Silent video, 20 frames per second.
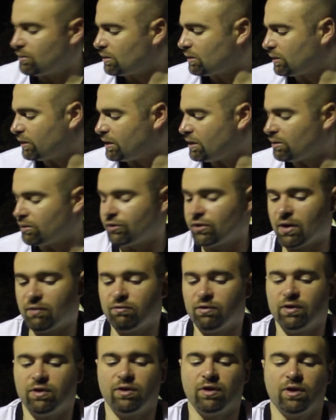clears
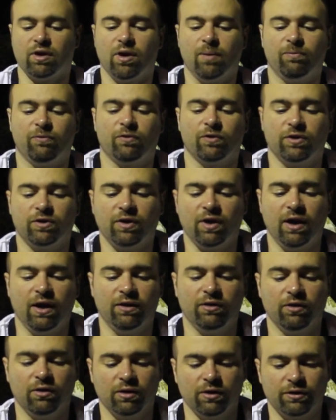everything up for
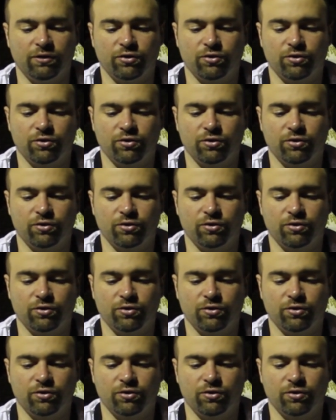Daniel and